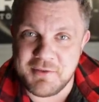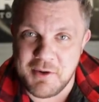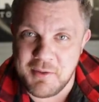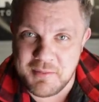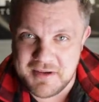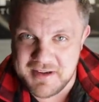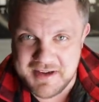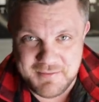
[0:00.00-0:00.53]

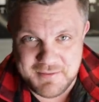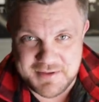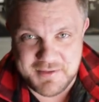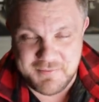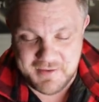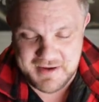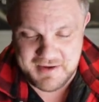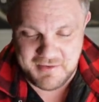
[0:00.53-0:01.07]
Tom can give us a
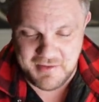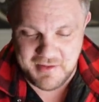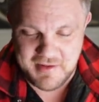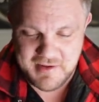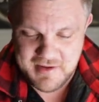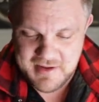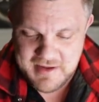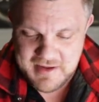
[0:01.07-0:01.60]

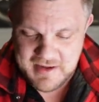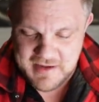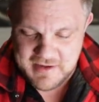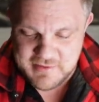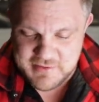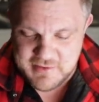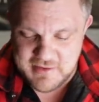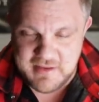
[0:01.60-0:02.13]
final
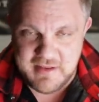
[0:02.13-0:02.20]
answer